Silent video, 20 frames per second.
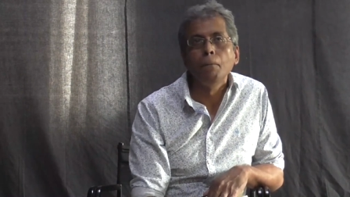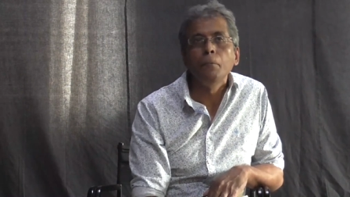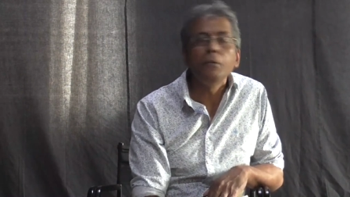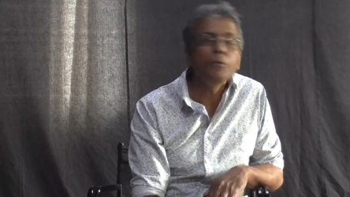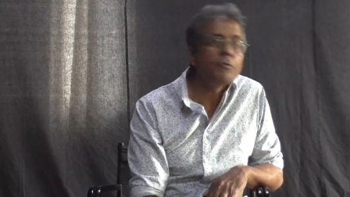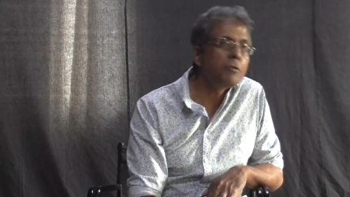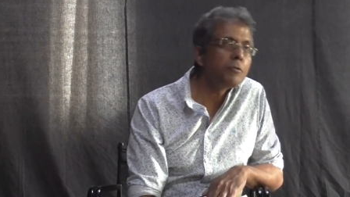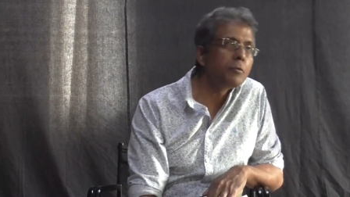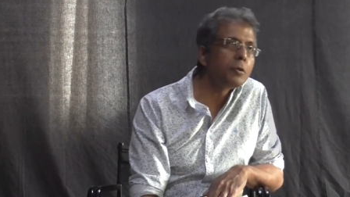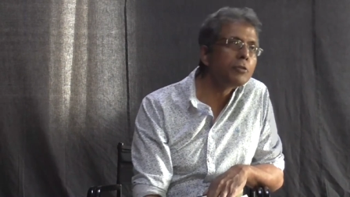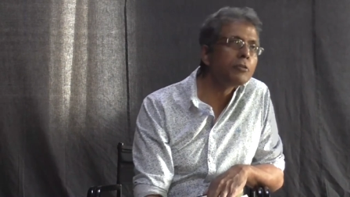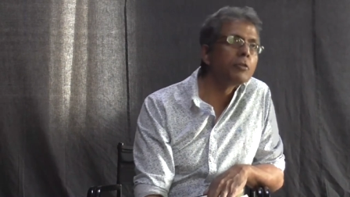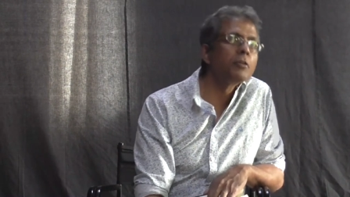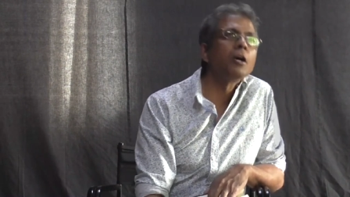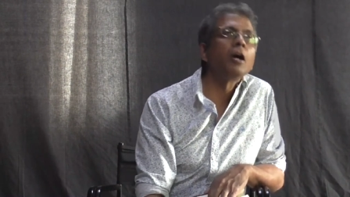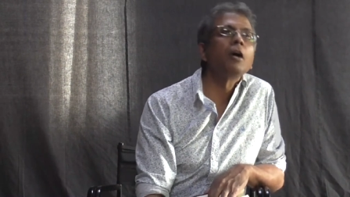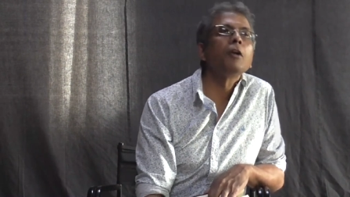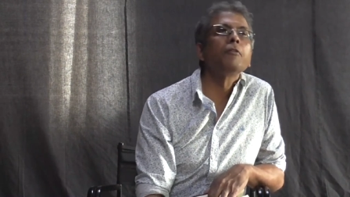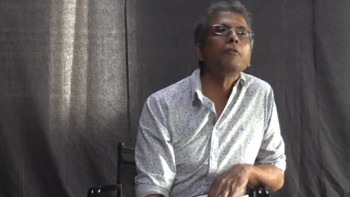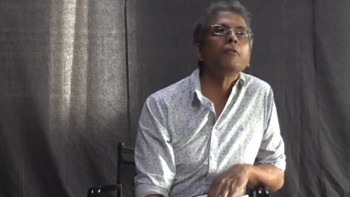This is what
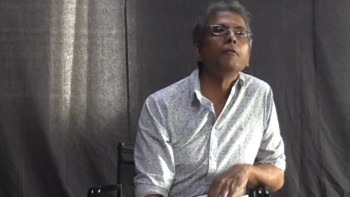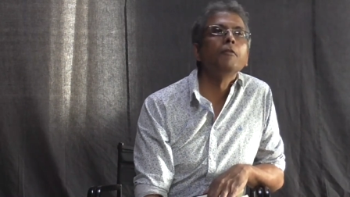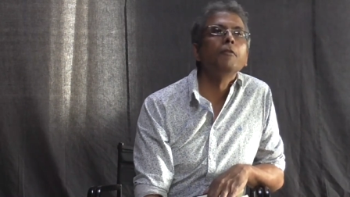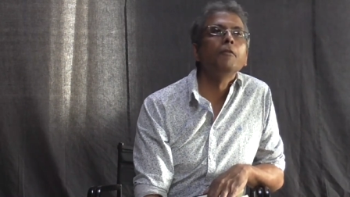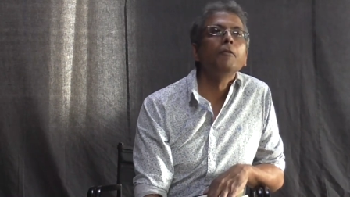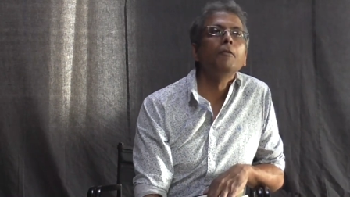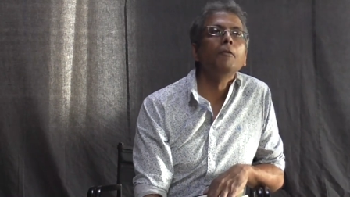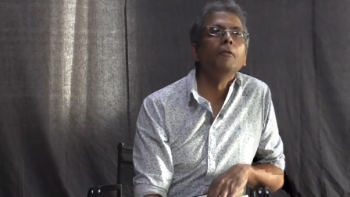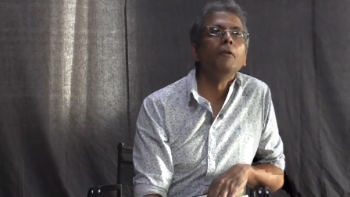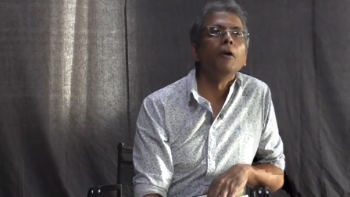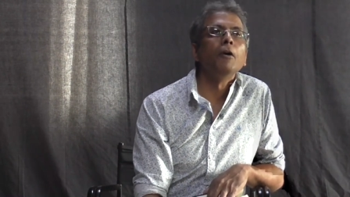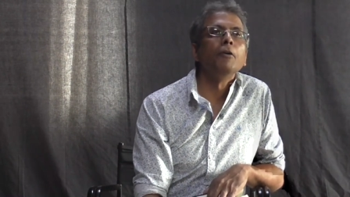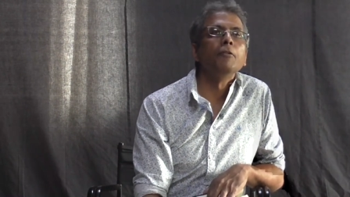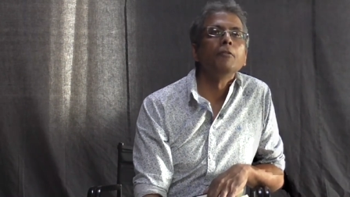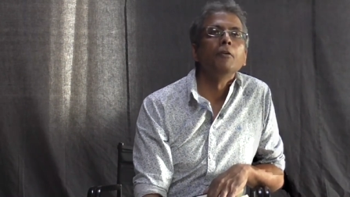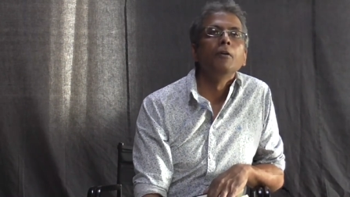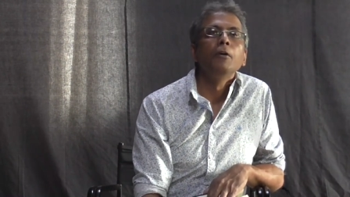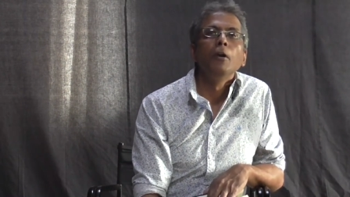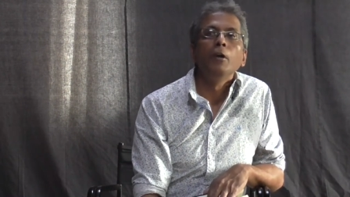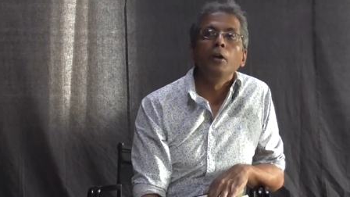Siddharth
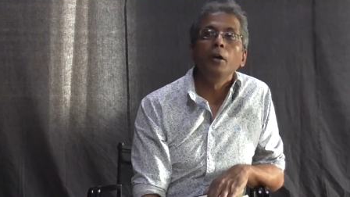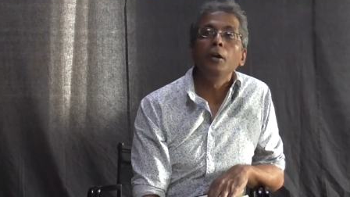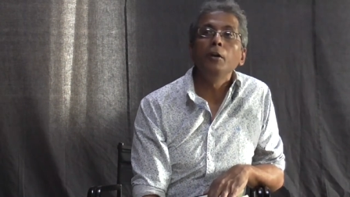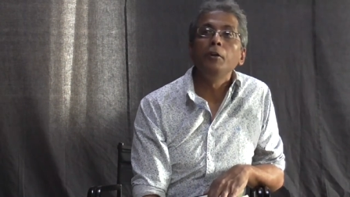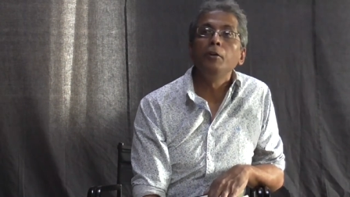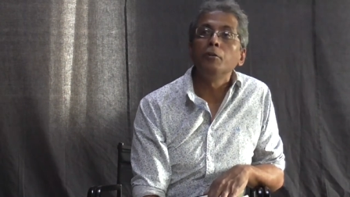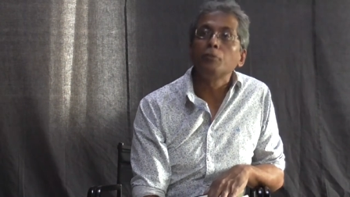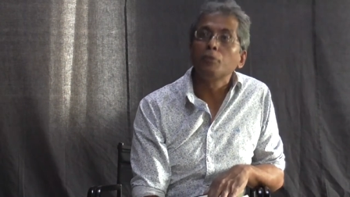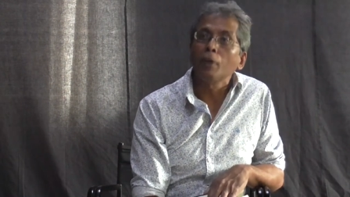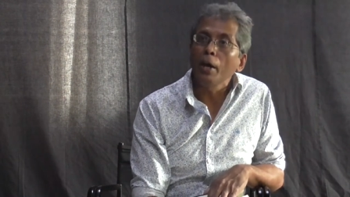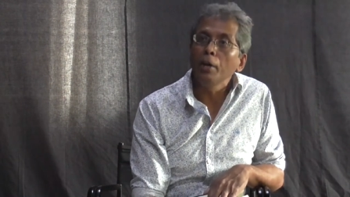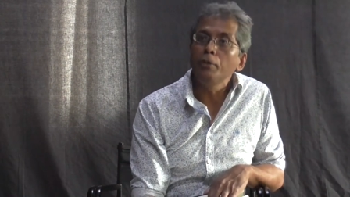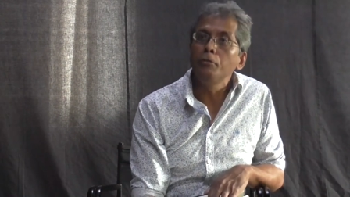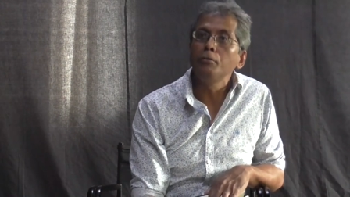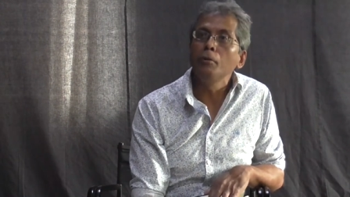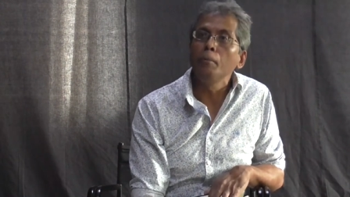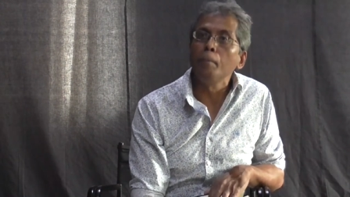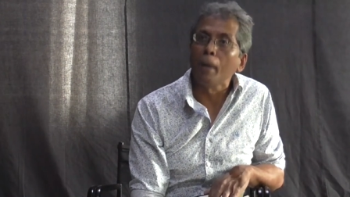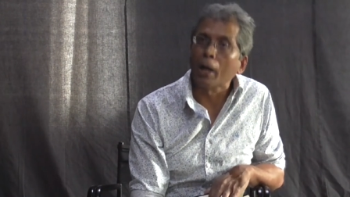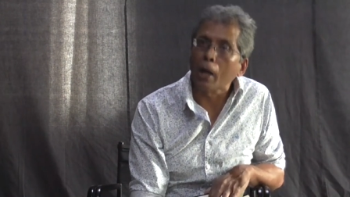does. He
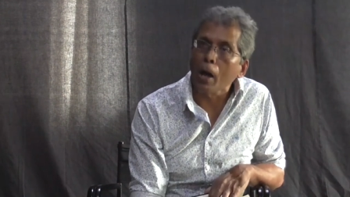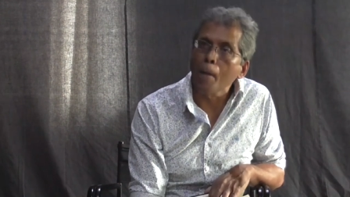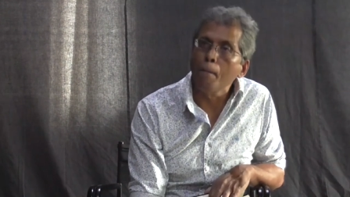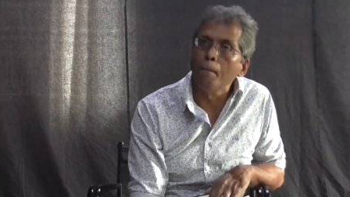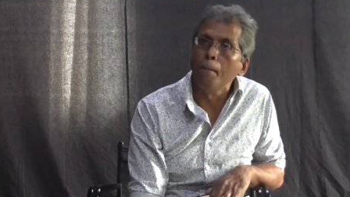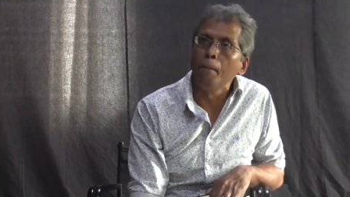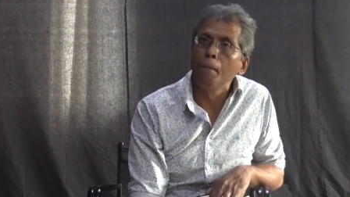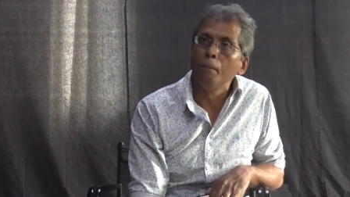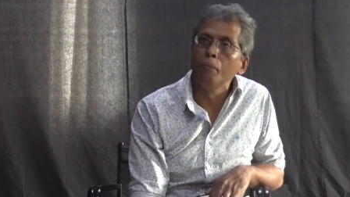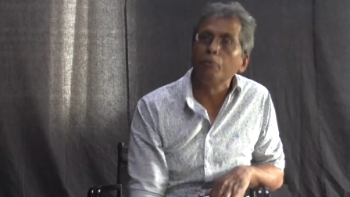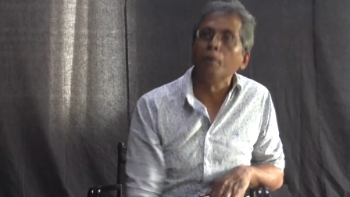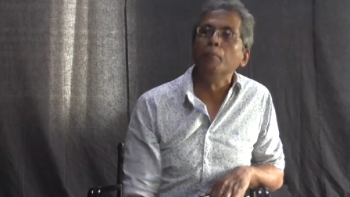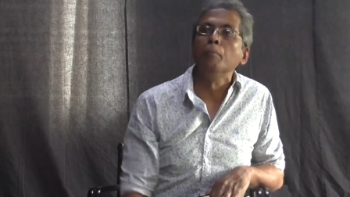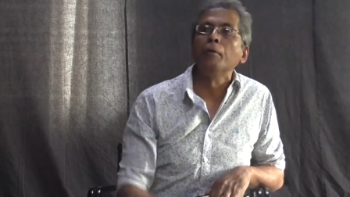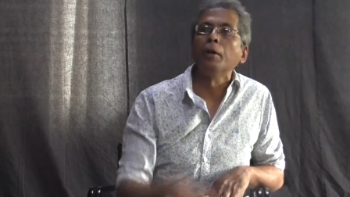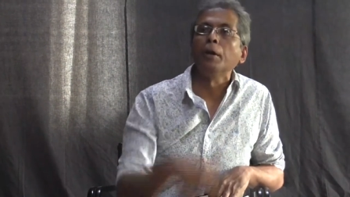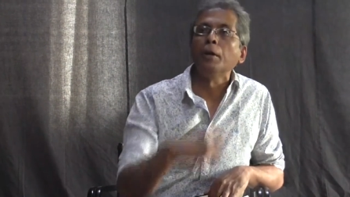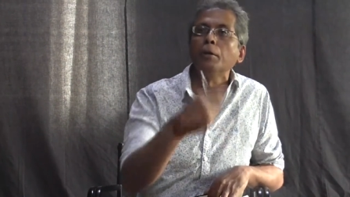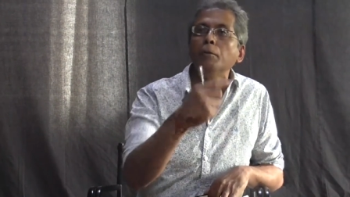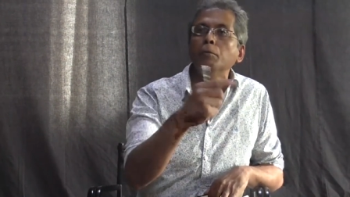decides to become
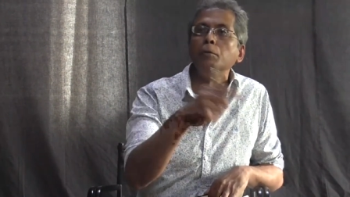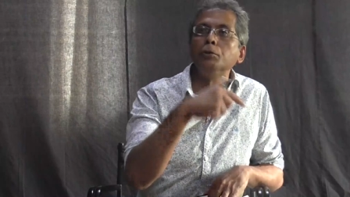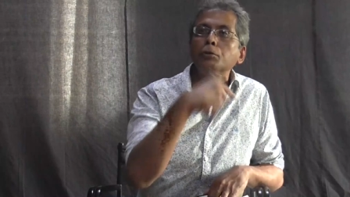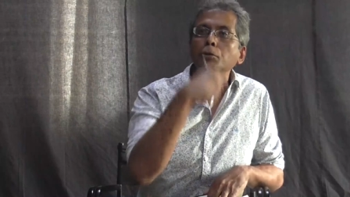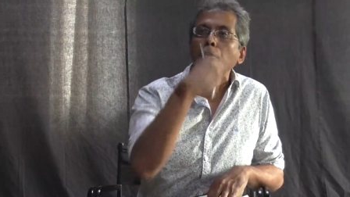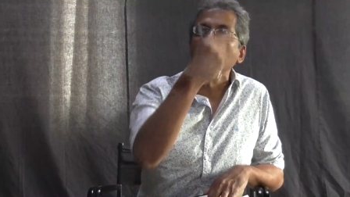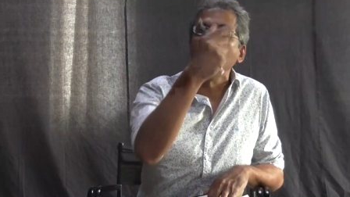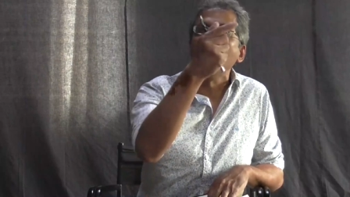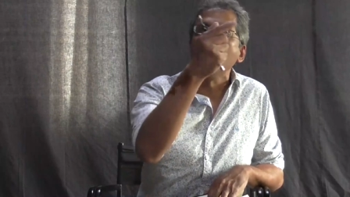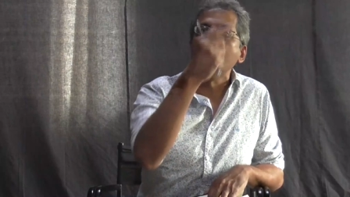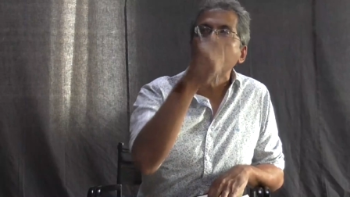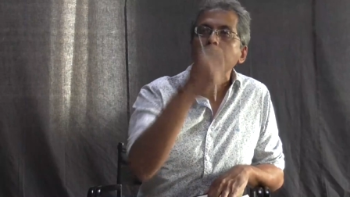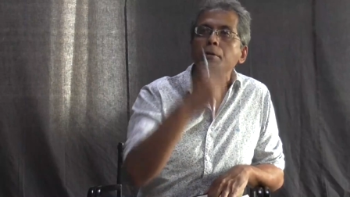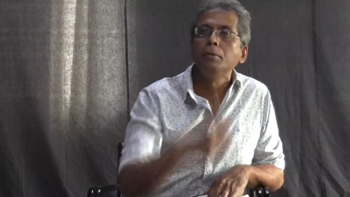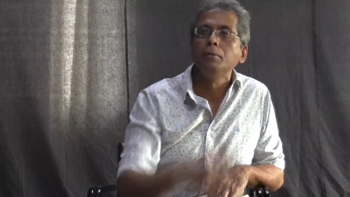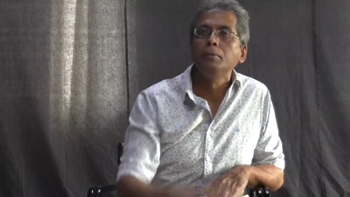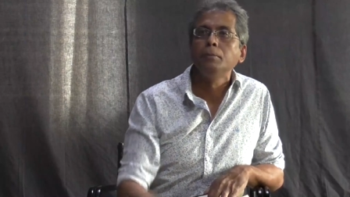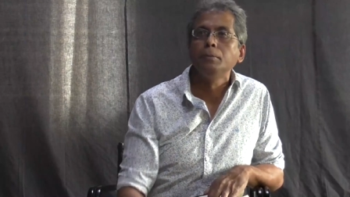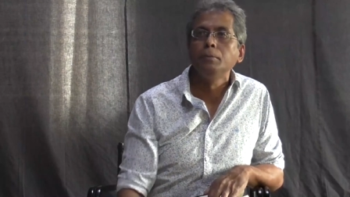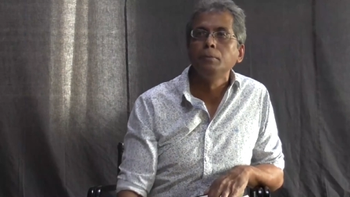something, which is a nomad.